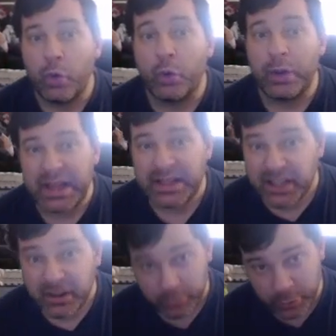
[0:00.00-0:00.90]
a
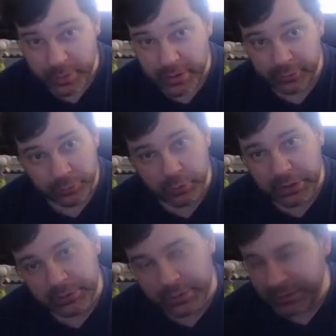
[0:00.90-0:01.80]
terrible commander from
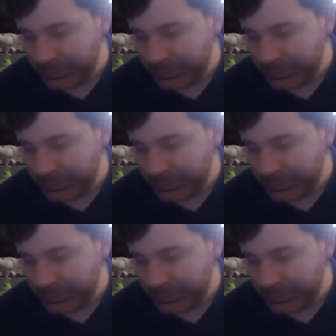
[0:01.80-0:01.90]
2020,